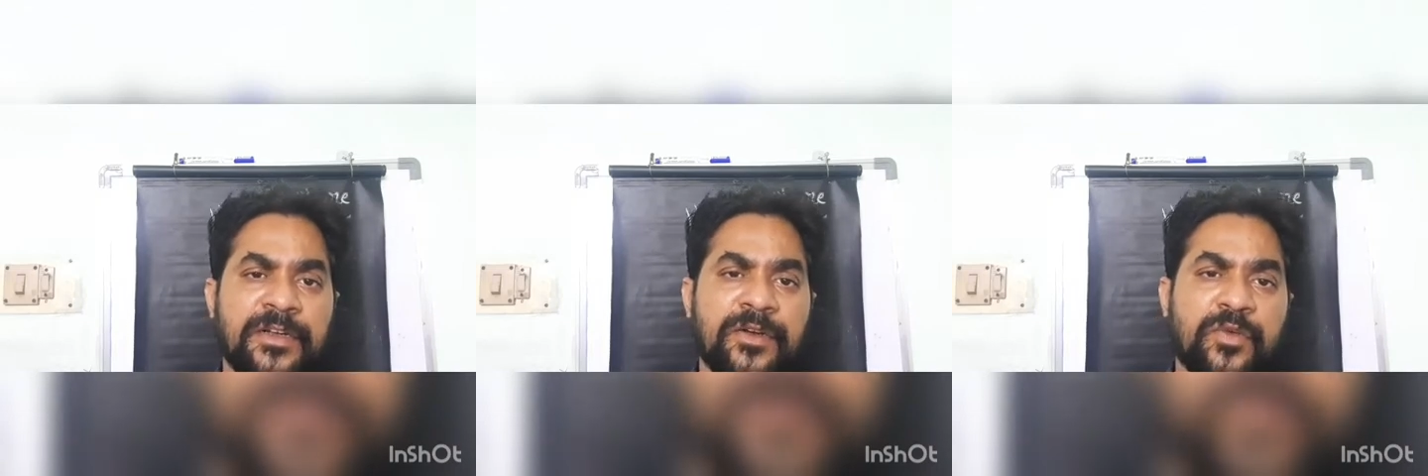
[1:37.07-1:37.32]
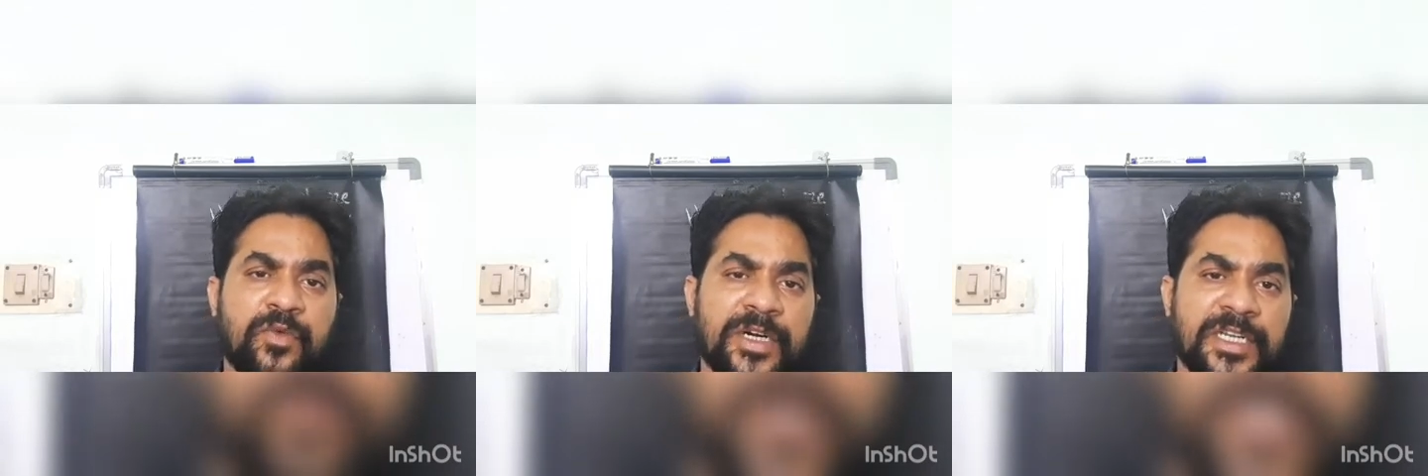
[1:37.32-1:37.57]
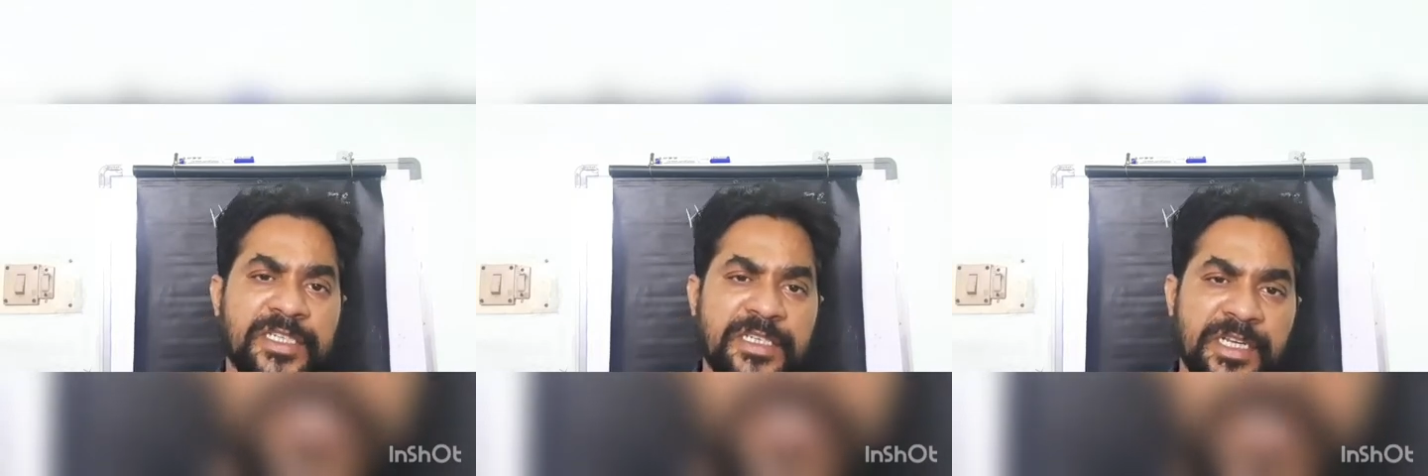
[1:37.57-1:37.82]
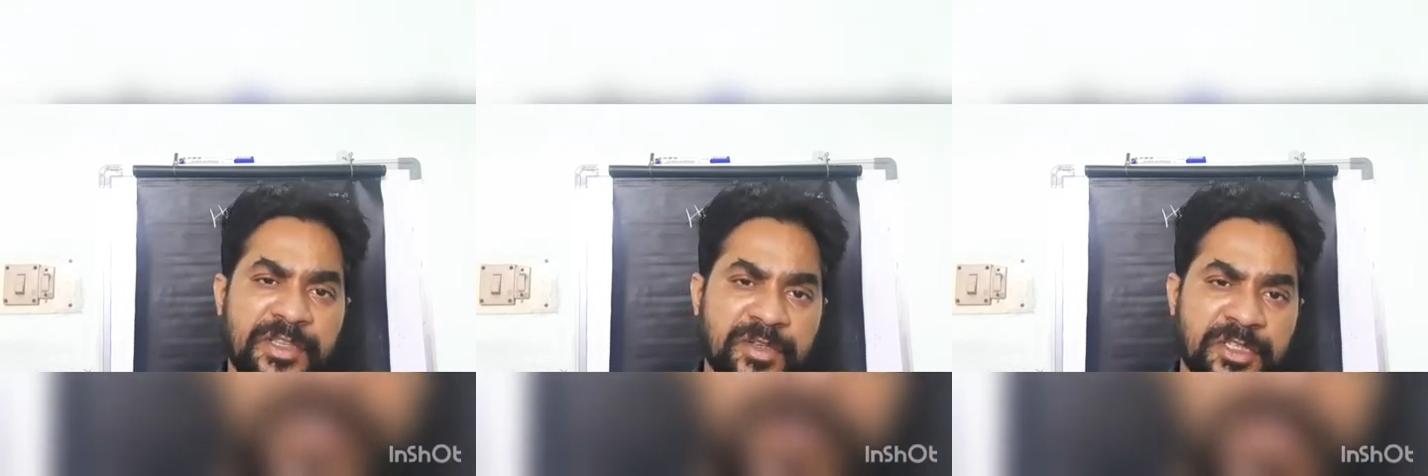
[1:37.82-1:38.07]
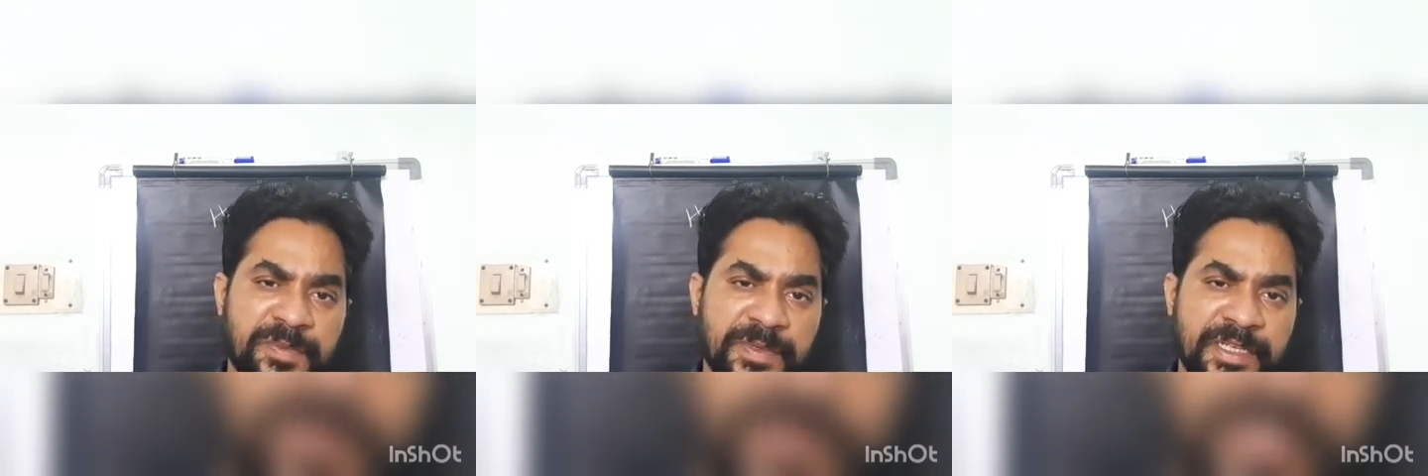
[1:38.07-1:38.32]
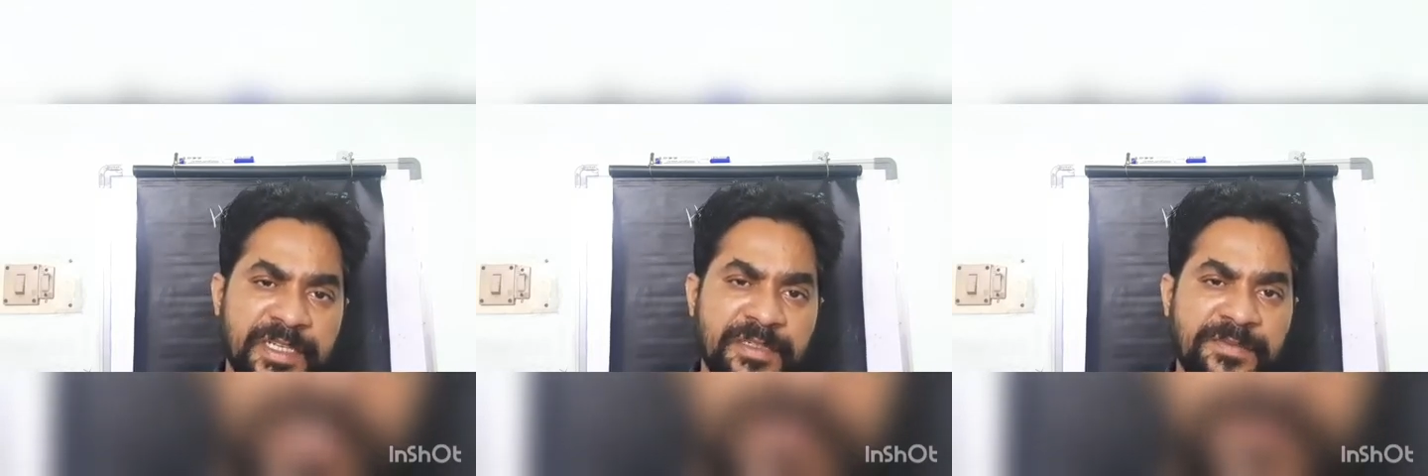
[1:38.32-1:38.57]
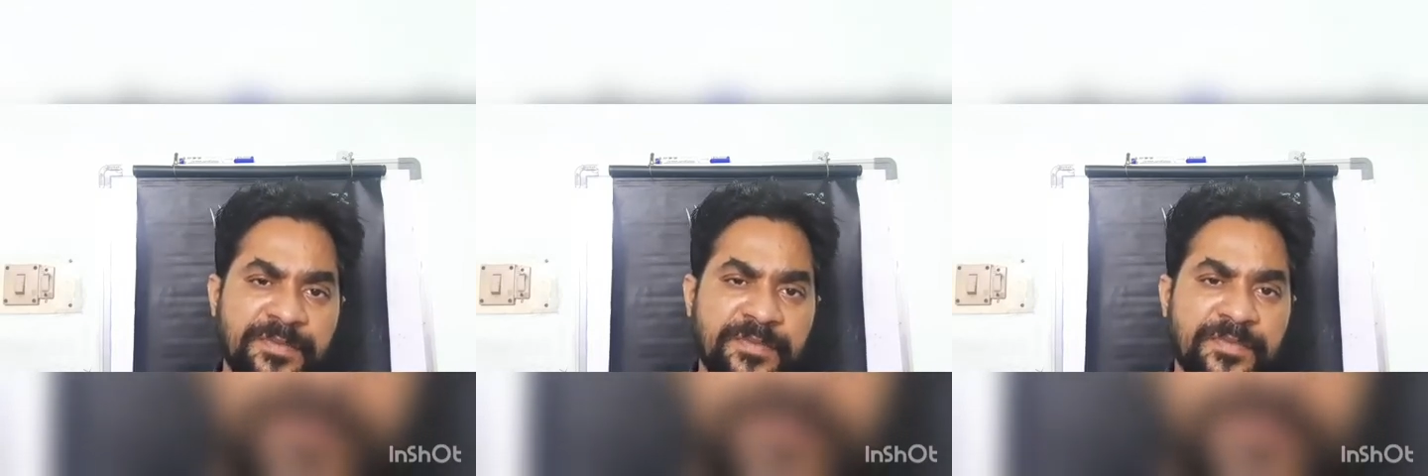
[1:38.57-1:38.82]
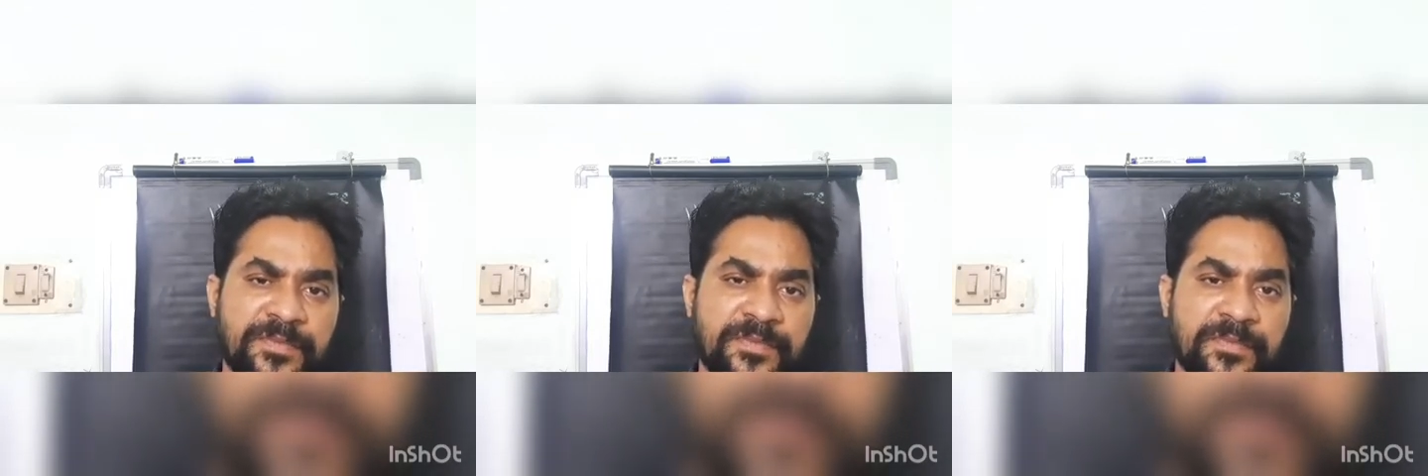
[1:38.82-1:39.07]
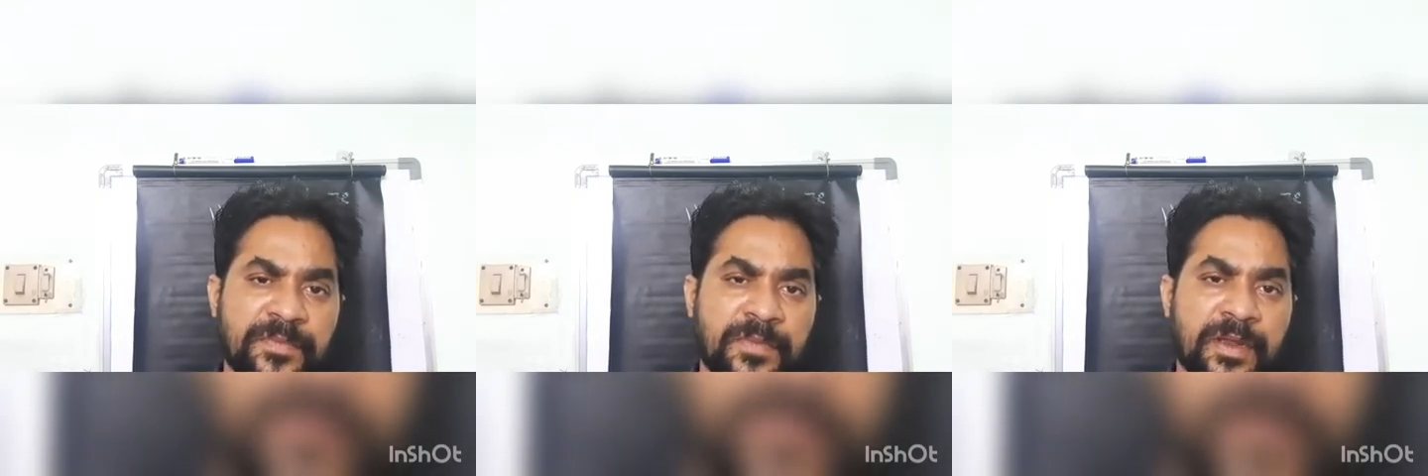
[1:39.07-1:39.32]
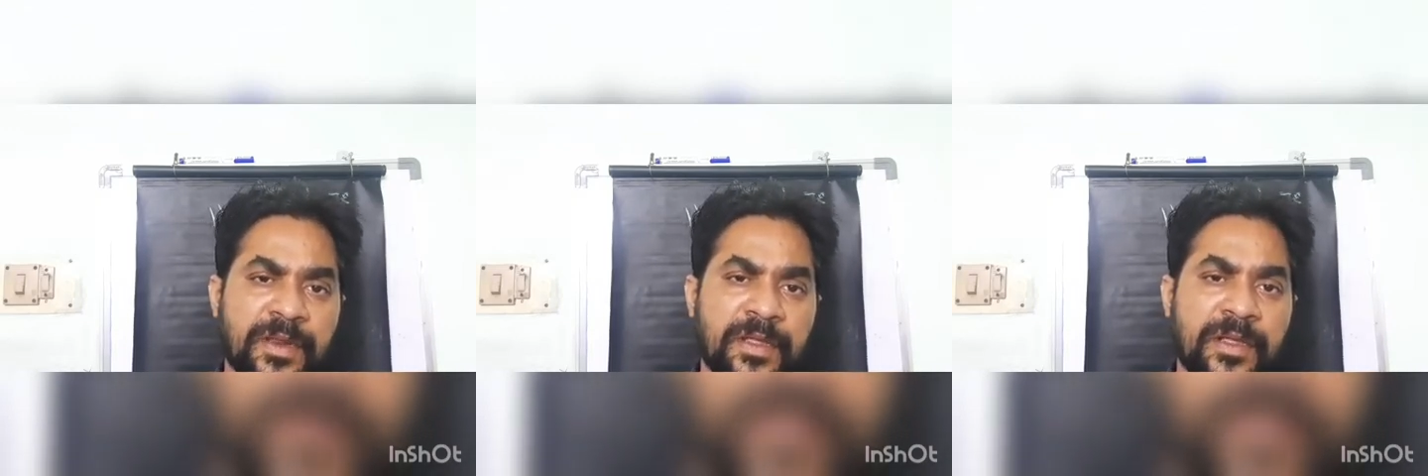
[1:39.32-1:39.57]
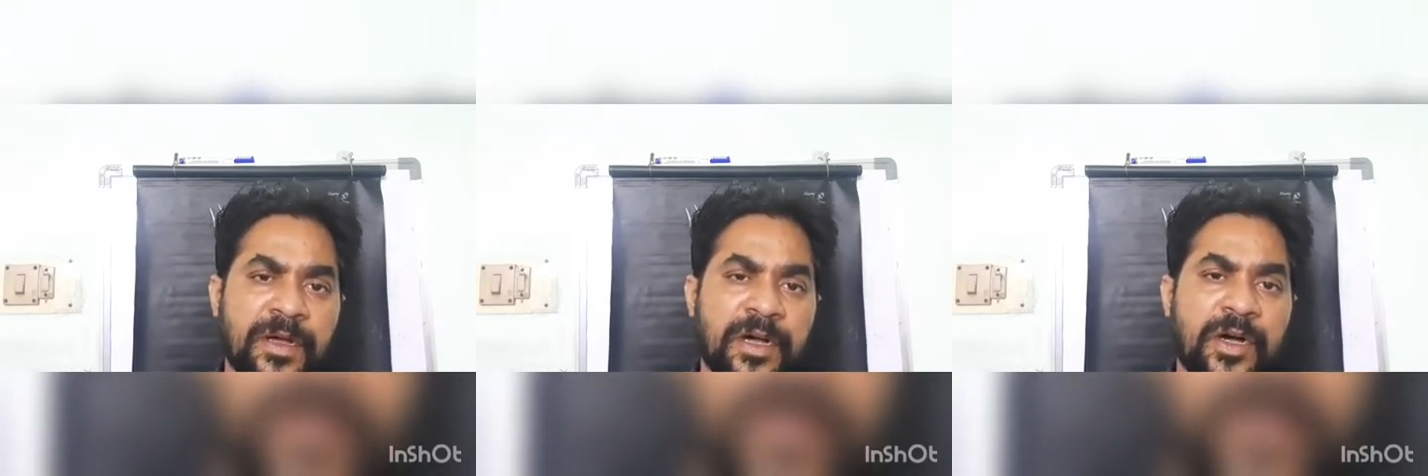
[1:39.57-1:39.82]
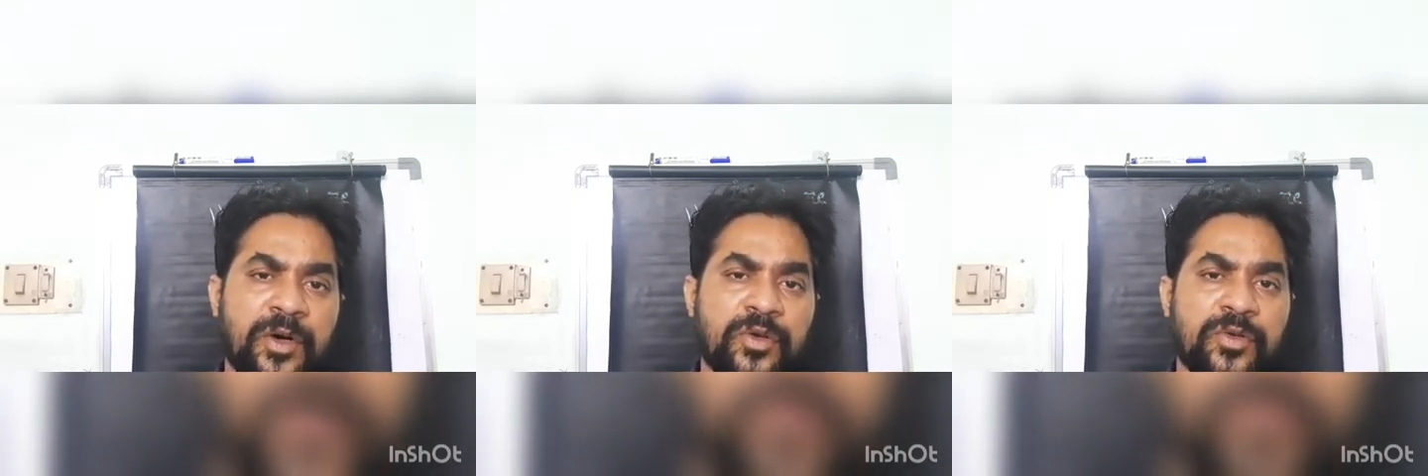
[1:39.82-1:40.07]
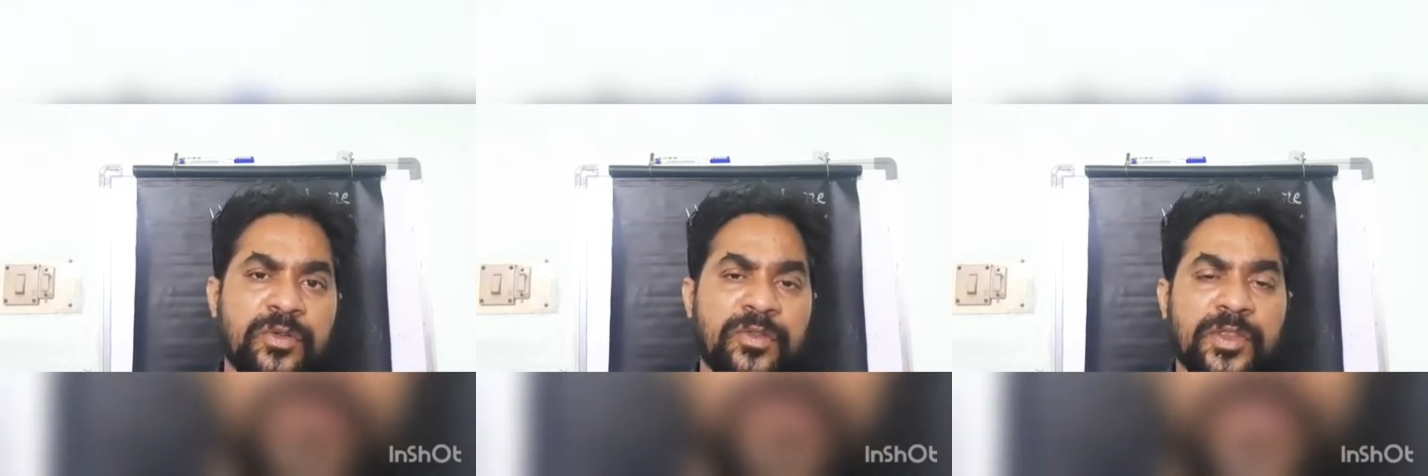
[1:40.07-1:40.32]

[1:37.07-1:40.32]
what is lithosphere, how